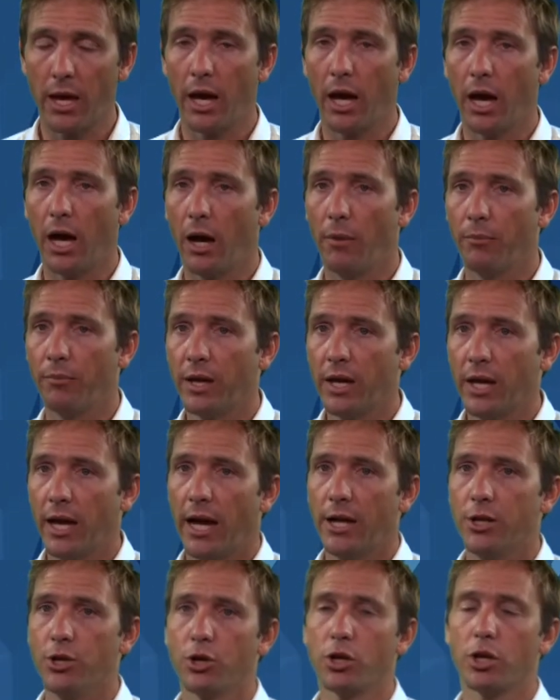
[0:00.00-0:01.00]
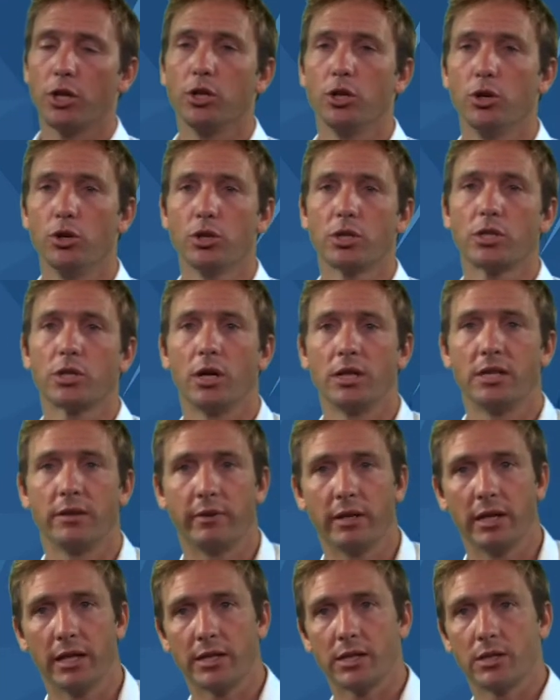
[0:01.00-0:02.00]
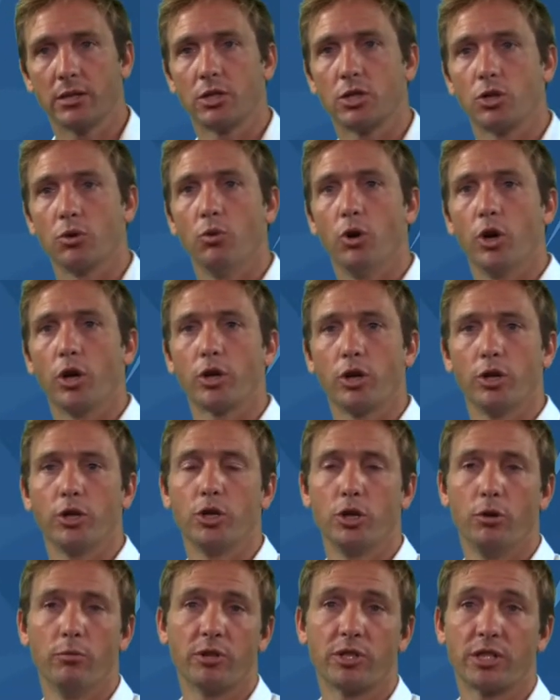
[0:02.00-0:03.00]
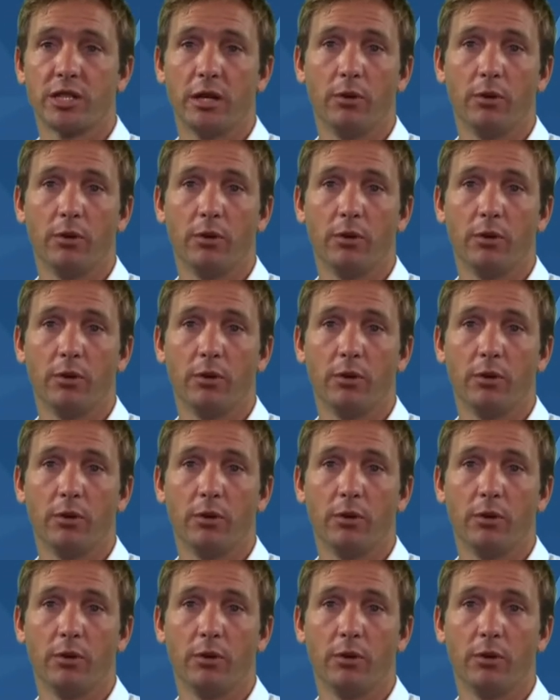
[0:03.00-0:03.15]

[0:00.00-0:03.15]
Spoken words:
And you can use scientific lessons to work on numeracy,